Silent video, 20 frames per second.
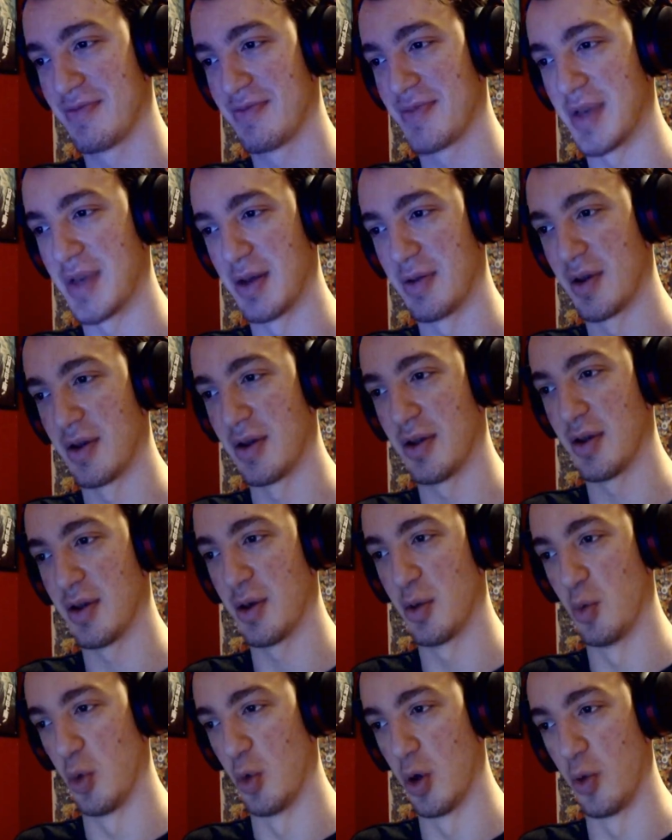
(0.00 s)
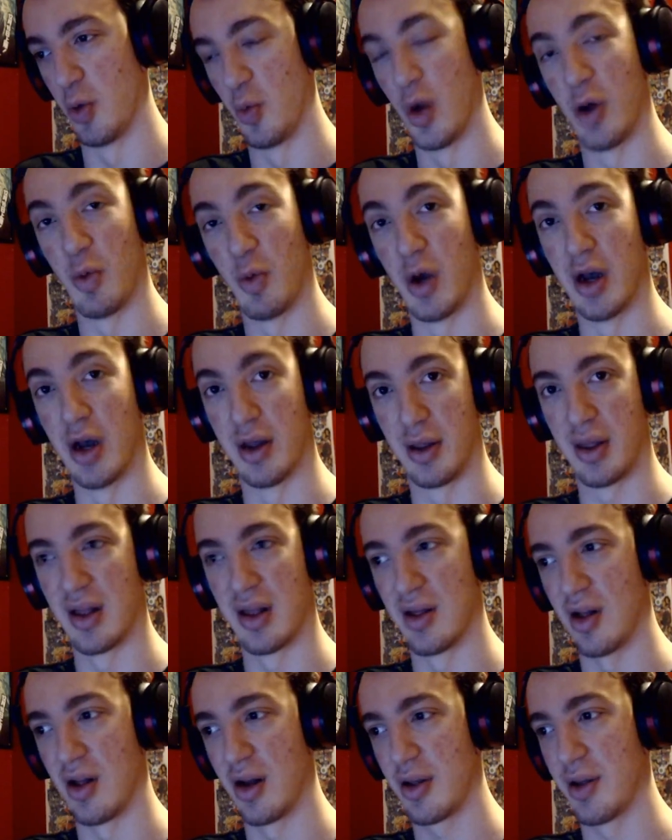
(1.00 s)
what was
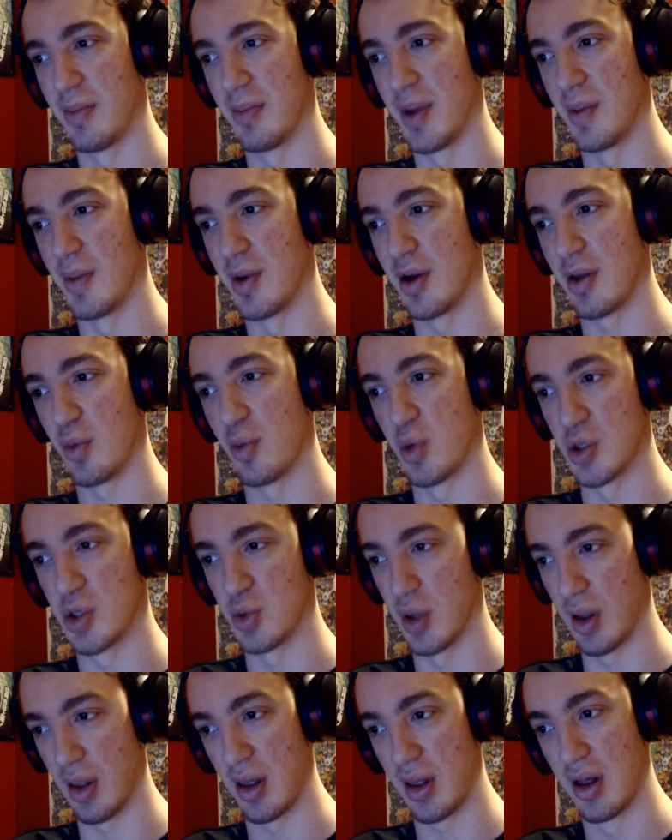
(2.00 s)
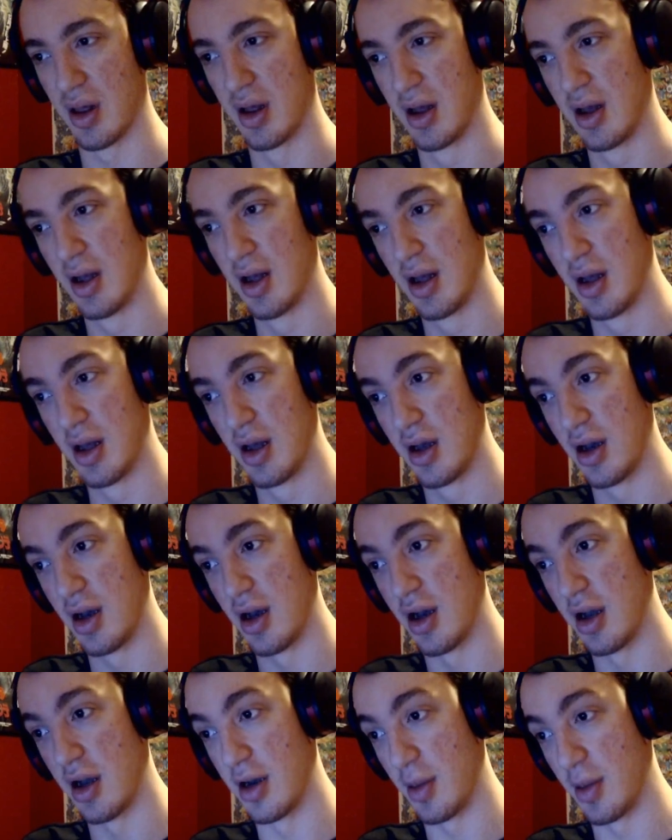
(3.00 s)
Lost in Memories, which was
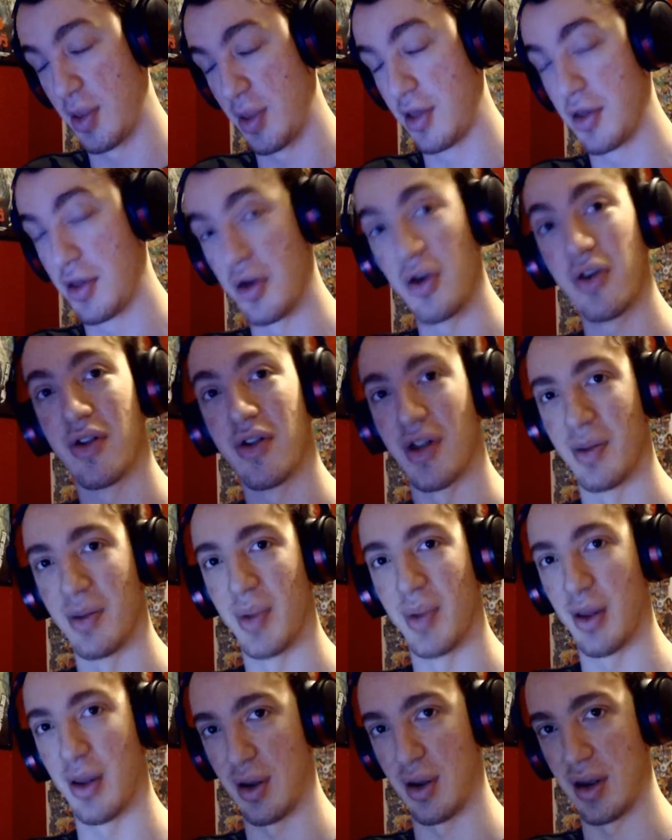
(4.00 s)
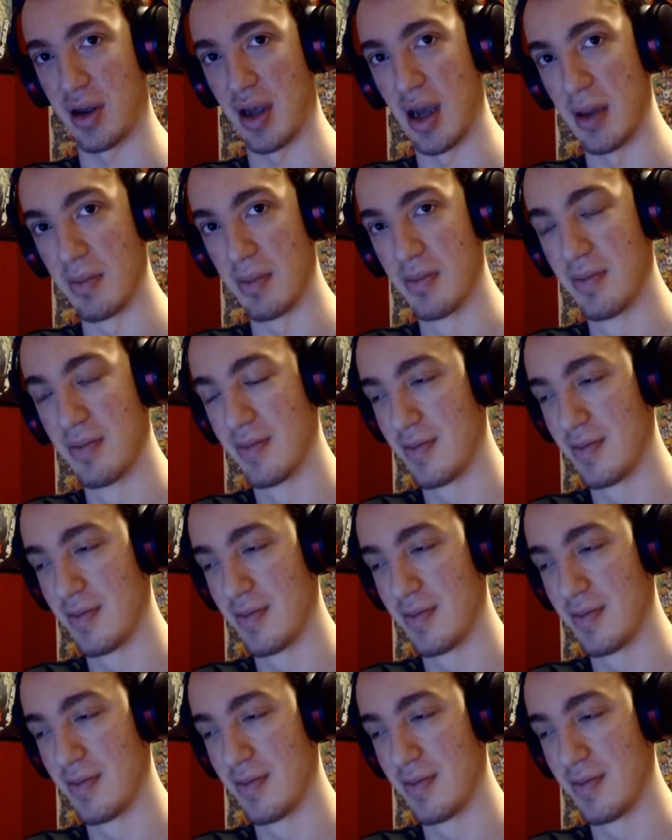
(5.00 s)
an absurdly basic game,